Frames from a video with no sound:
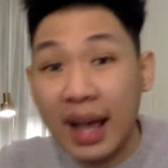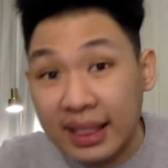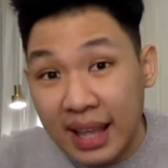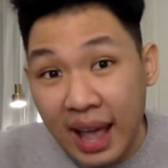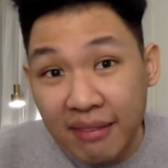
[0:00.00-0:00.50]

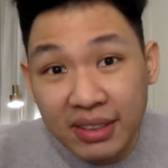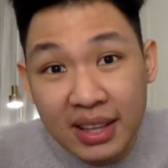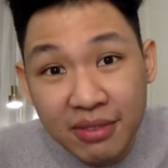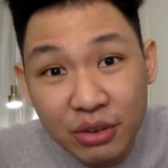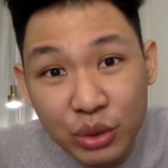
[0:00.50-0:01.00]
And they haven't
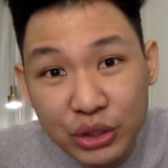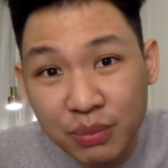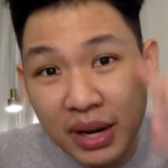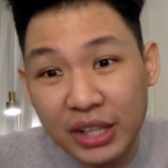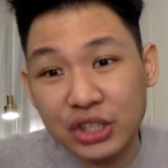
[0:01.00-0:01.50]
even reached
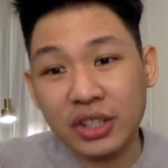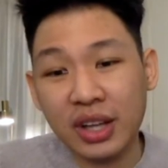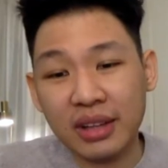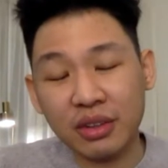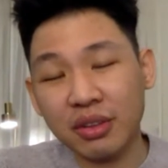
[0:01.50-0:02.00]
Malaysia
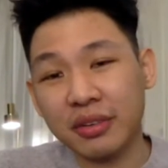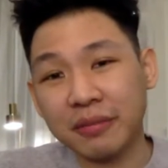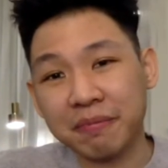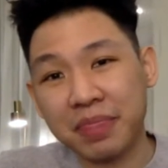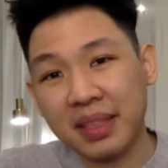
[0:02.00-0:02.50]
yet, you know.
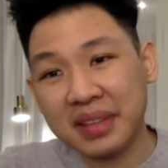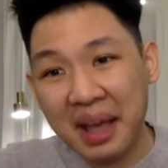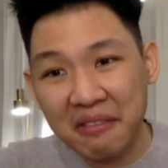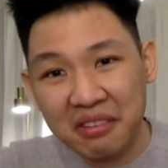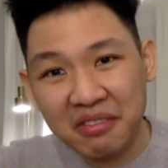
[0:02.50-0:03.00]
They
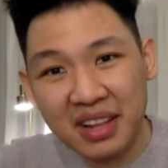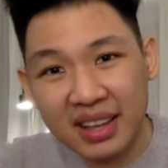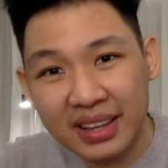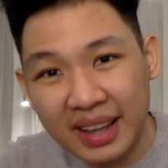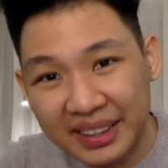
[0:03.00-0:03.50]
haven't
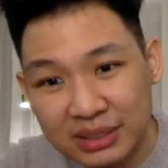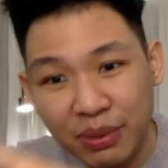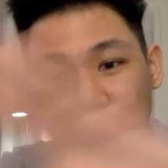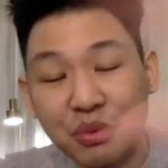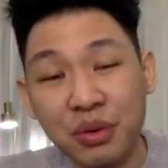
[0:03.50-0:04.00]
really
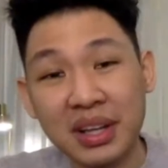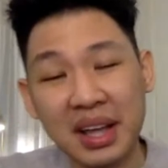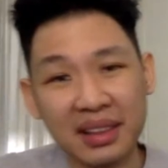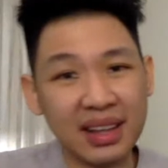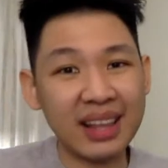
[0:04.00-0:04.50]
expanded fully
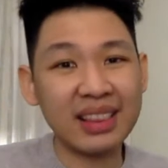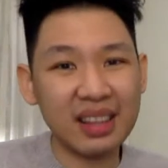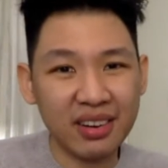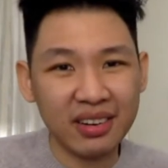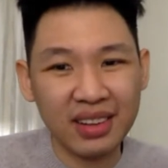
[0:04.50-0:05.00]
yet. And
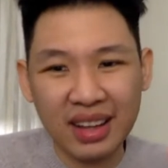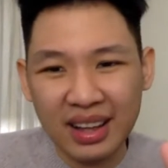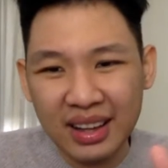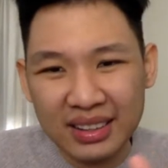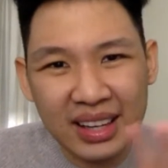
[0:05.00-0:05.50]

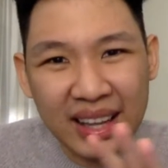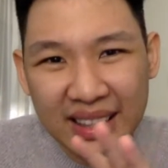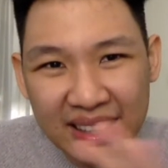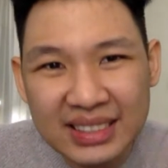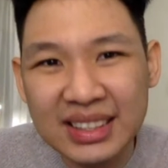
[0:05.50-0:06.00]
they can
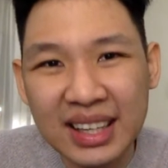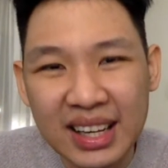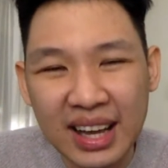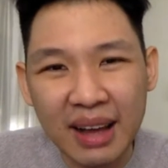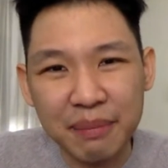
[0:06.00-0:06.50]

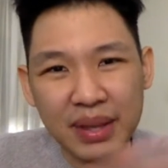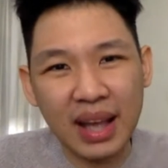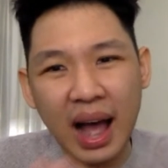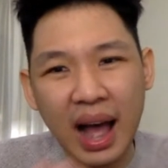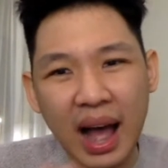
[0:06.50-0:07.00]
easily be
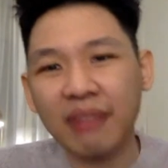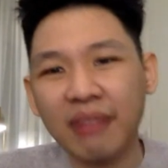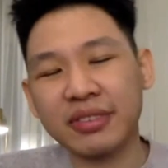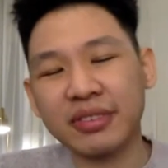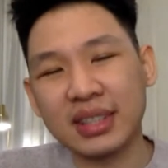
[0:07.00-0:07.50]

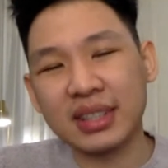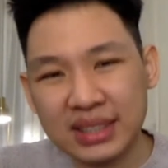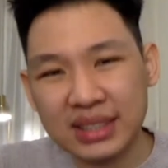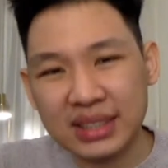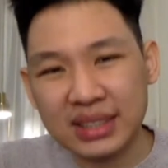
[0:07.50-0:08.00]
half the
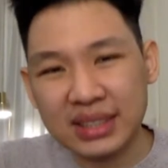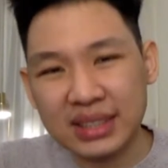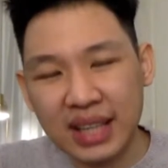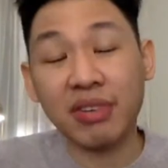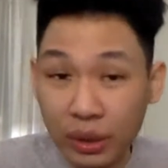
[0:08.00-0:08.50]
size
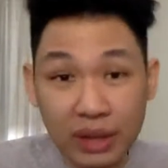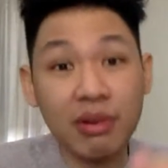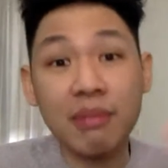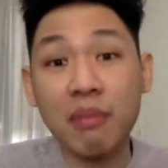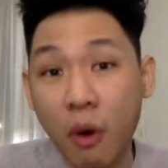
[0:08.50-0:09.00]
of
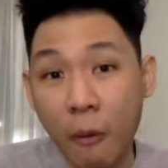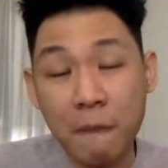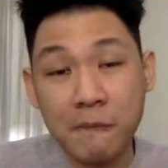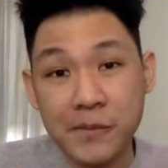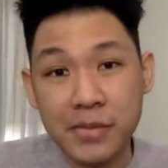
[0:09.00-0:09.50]
Netflix or
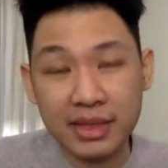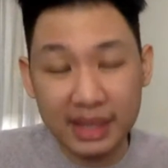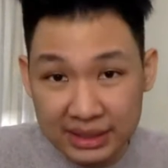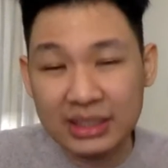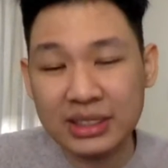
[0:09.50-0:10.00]
even more.
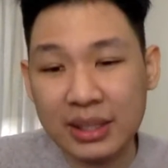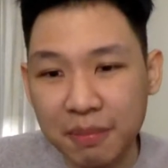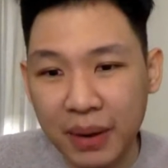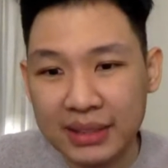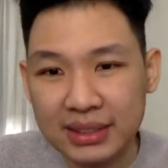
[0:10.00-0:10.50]

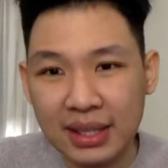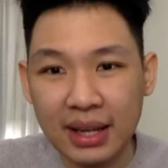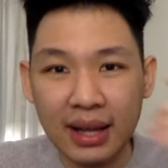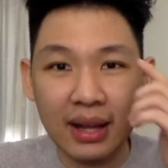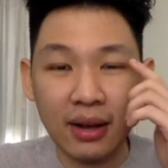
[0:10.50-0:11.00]
This Disney
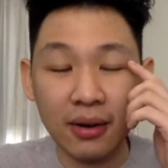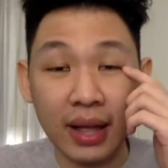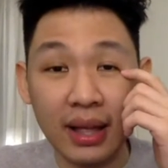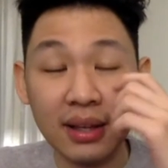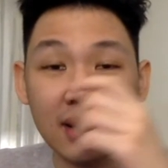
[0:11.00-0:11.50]
Plus.
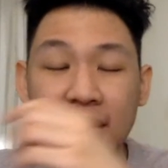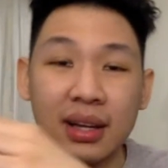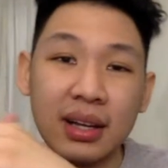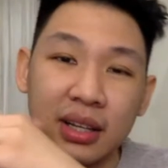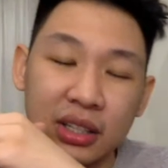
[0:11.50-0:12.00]

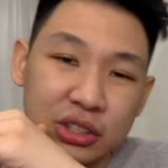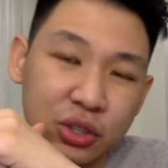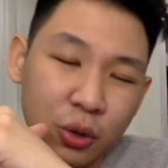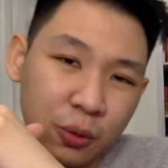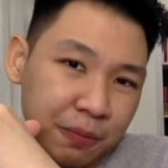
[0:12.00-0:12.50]
Okay?
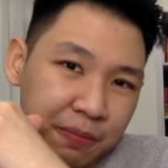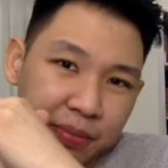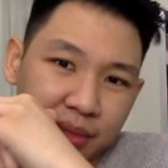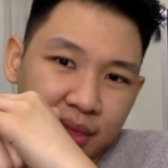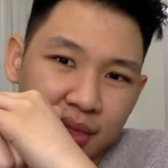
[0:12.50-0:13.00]

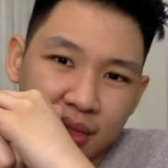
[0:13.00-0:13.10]
So,